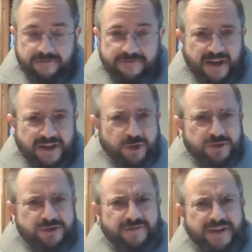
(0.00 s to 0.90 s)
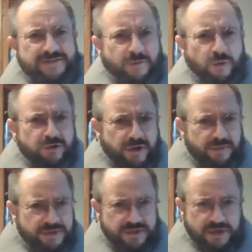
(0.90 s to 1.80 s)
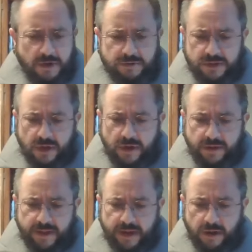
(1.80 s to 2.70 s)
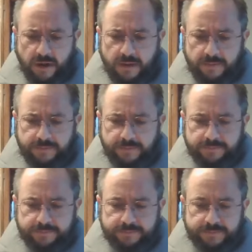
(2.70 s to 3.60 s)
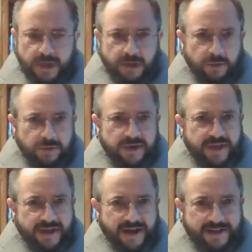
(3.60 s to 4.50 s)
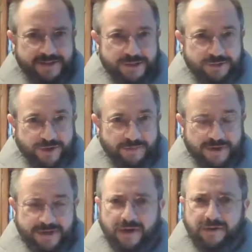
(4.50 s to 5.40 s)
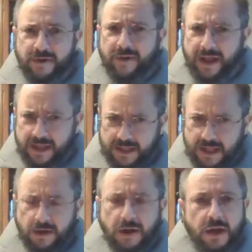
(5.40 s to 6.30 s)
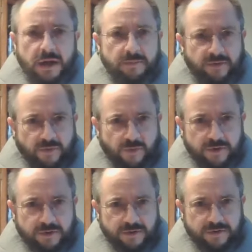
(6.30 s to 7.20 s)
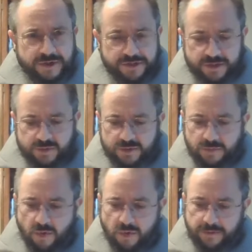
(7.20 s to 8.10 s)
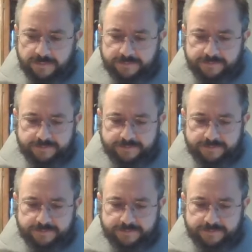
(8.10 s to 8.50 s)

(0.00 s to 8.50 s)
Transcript: In fact, Joseph has 4 dreams as it goes along there, including that guidance dream to no, hang in there before Jesus was born.